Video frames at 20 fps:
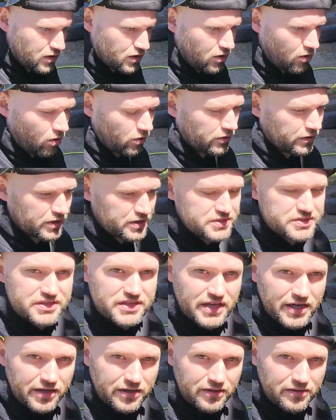quarter inch
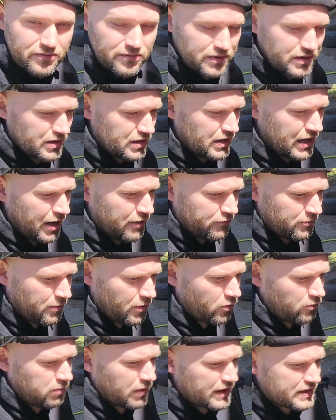thick when you account for
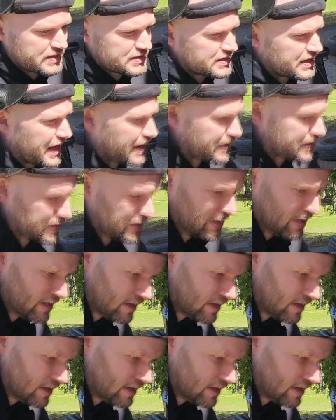both plates stacked.